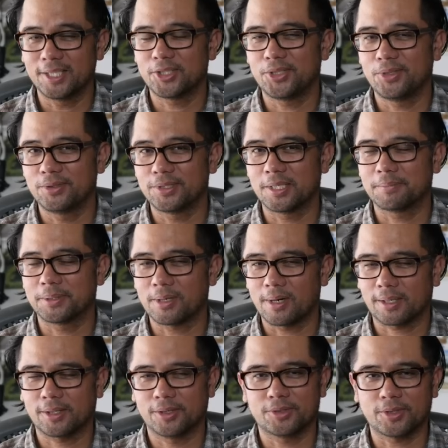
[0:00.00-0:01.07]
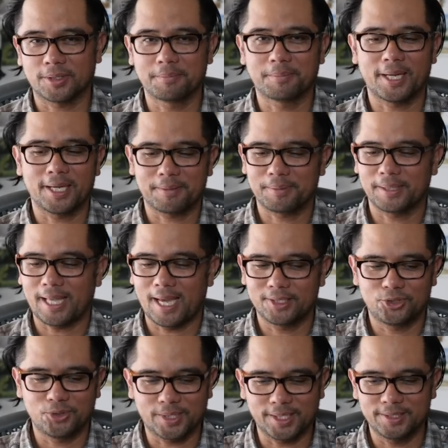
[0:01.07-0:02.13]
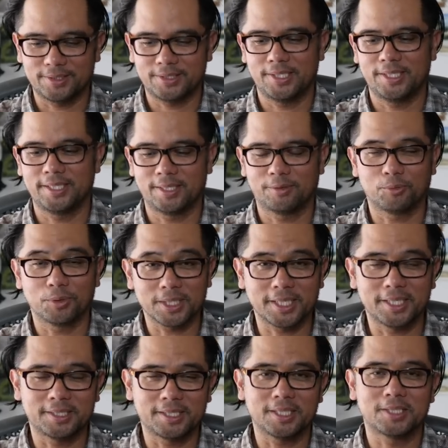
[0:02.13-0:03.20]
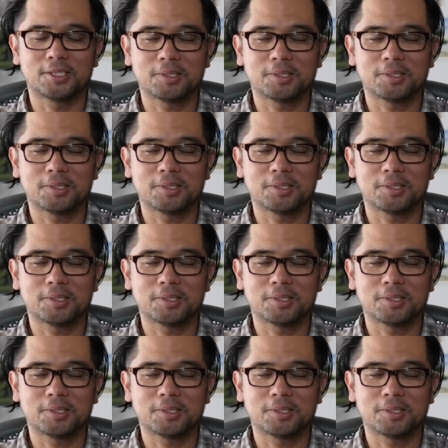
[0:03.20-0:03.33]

into using binoculars on the bike, but as you can see, it really did